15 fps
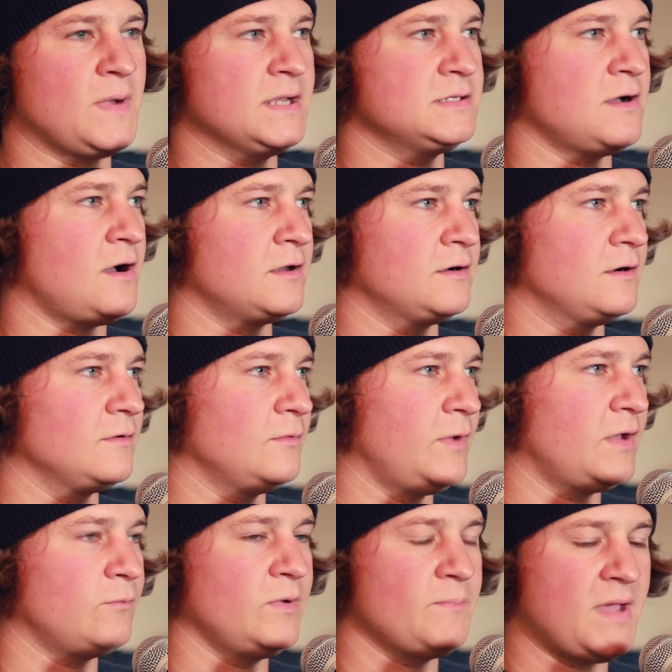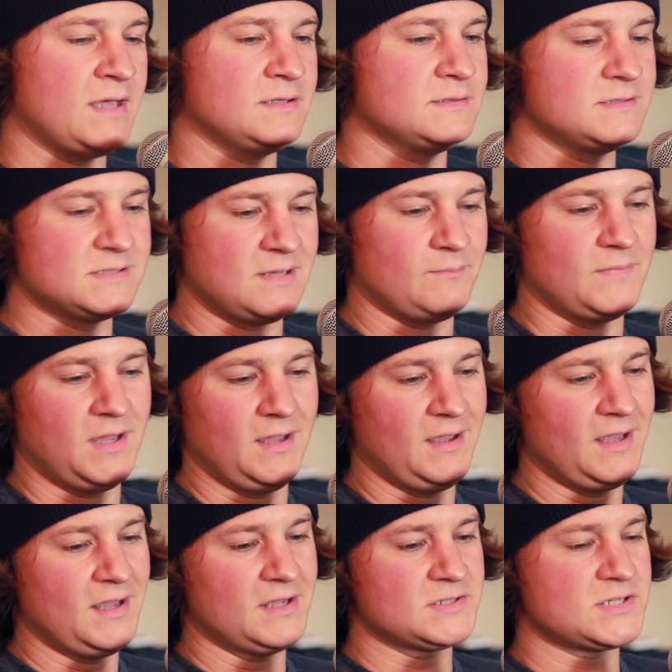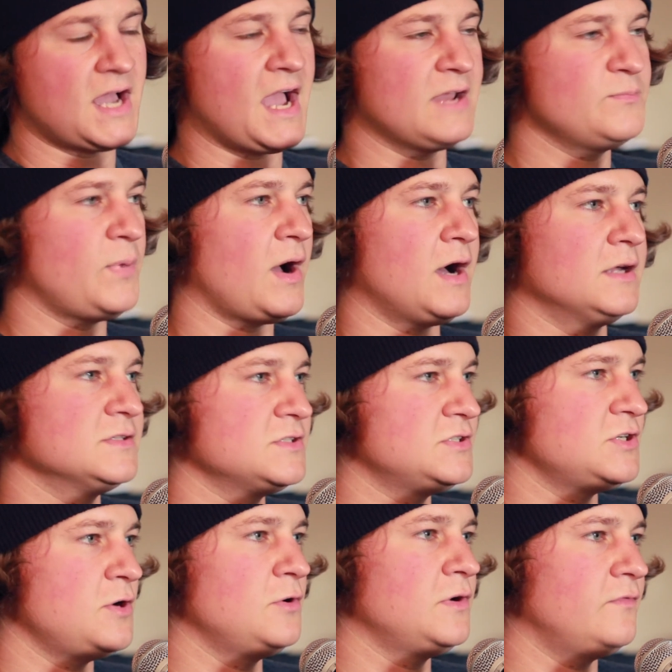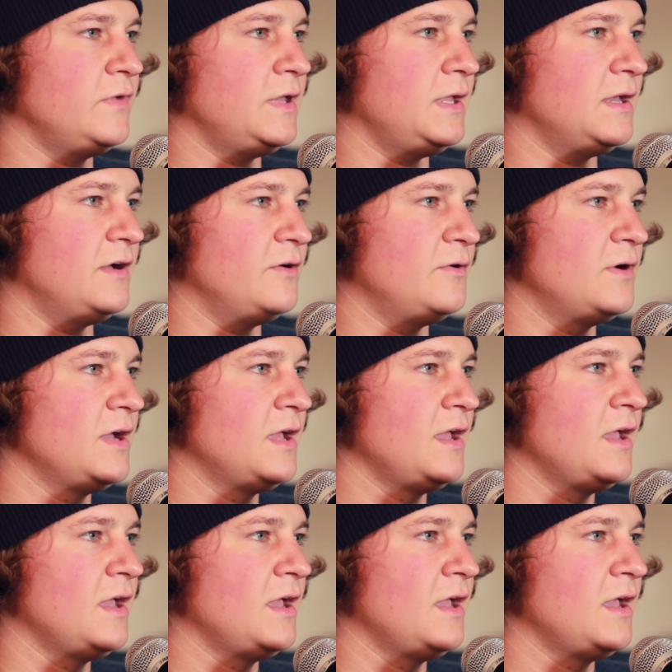my daughter. Like, we made some Tide Pods joke video,